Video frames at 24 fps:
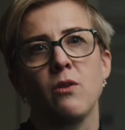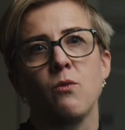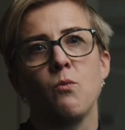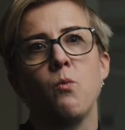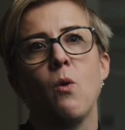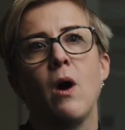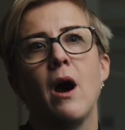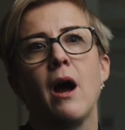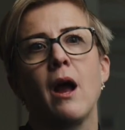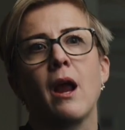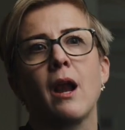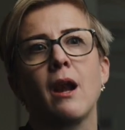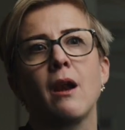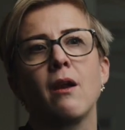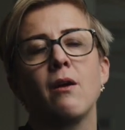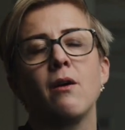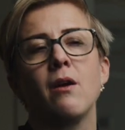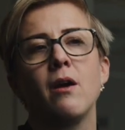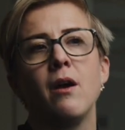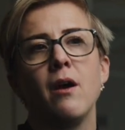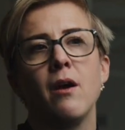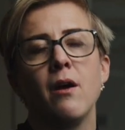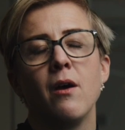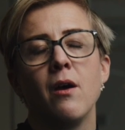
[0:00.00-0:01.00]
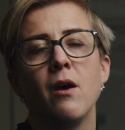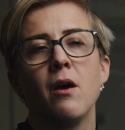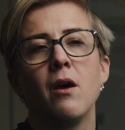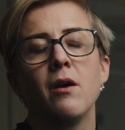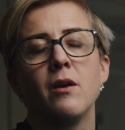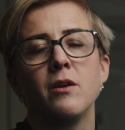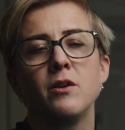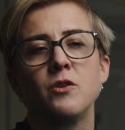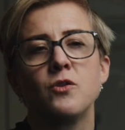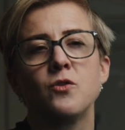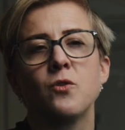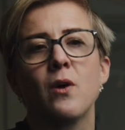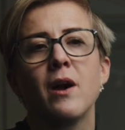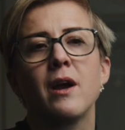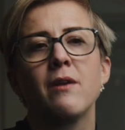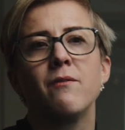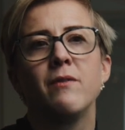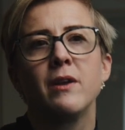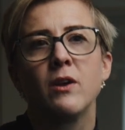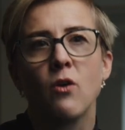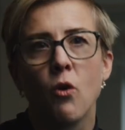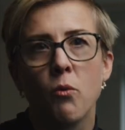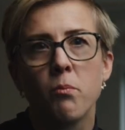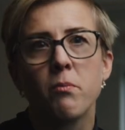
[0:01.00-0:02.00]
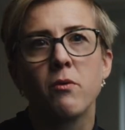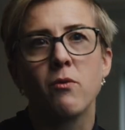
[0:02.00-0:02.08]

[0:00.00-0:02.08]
that while uh, driving